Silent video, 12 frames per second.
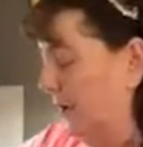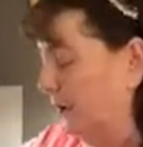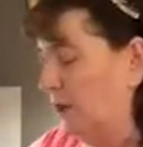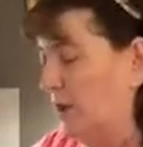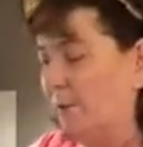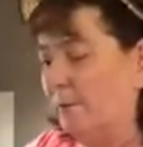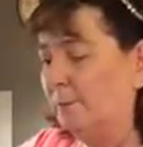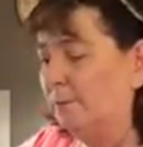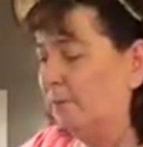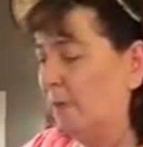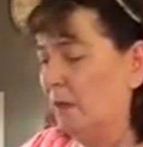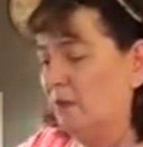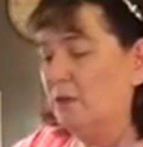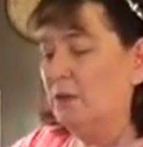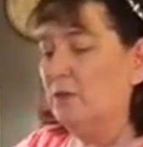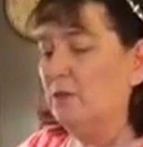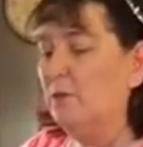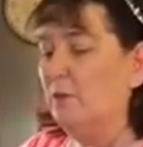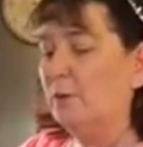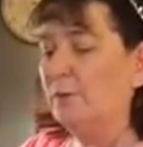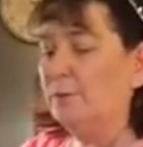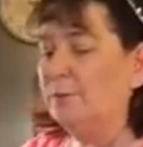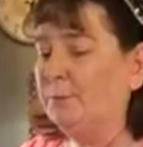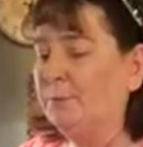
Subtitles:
So just noodles,